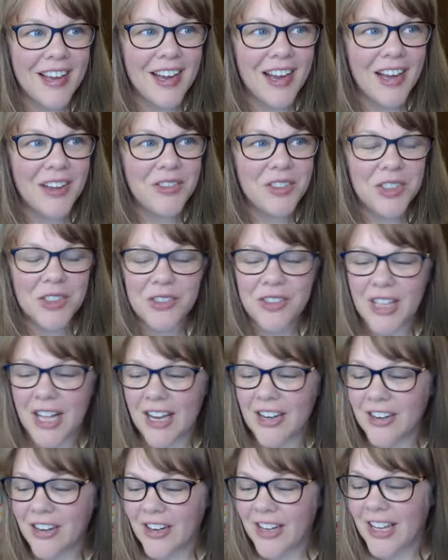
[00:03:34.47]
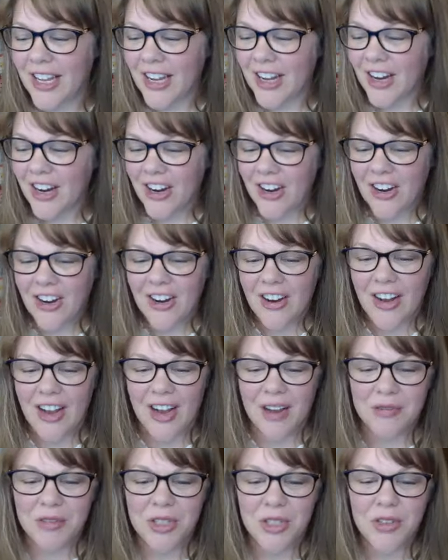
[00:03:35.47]
I'm so glad you're here.
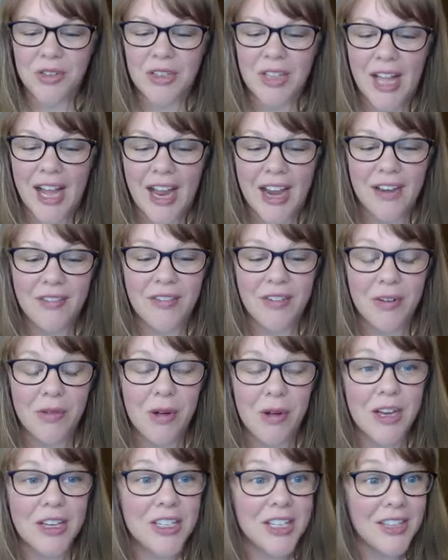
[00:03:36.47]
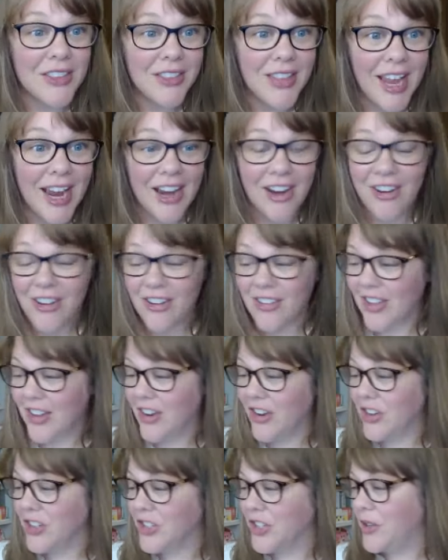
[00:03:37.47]
I'm so glad if you're watching later that
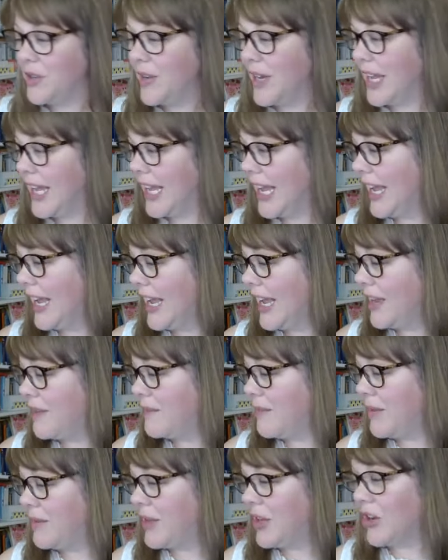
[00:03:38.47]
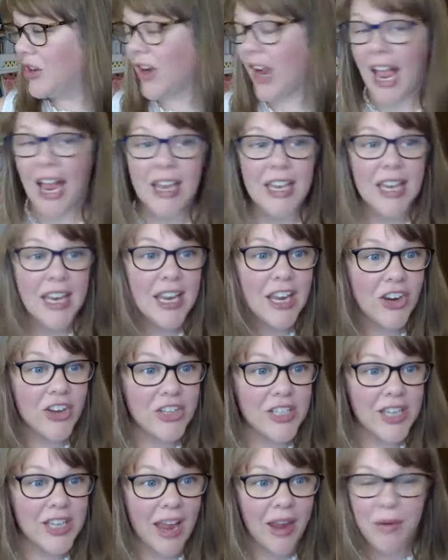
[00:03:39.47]
you're tuning in. Maybe you're ending your
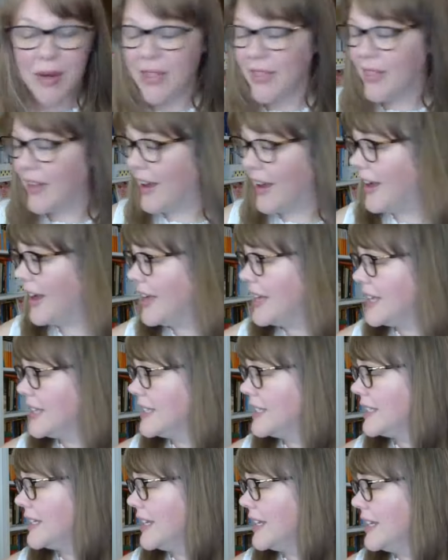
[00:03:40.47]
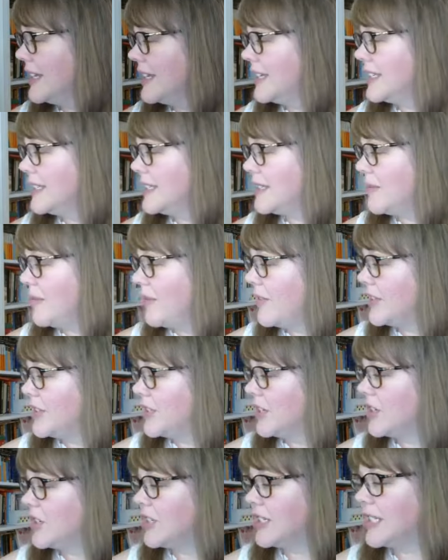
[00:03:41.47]
day with us. Some of us
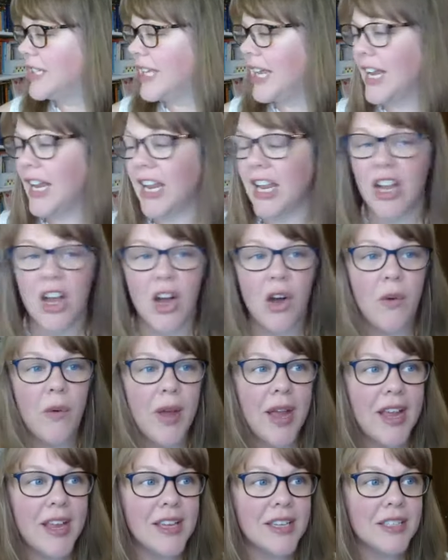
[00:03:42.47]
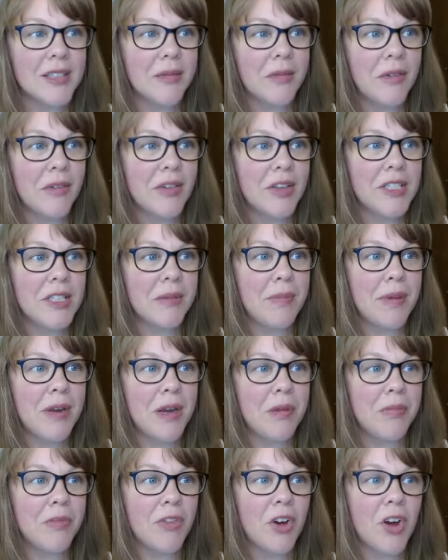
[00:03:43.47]
are just getting going. Some of us have been
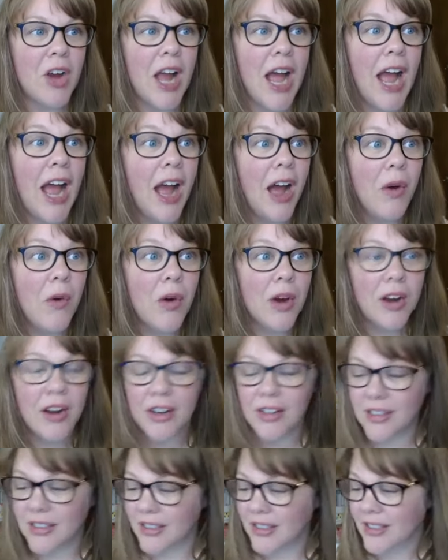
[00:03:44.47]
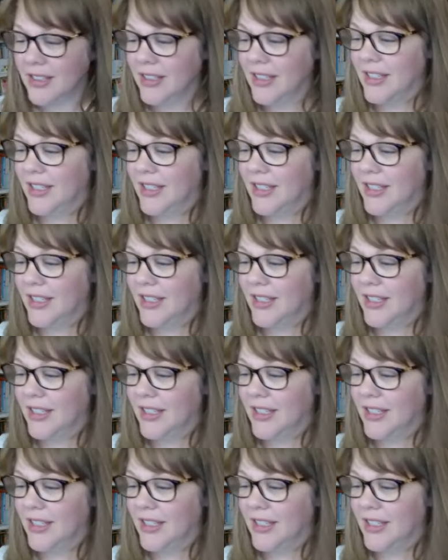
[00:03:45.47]
up for hours.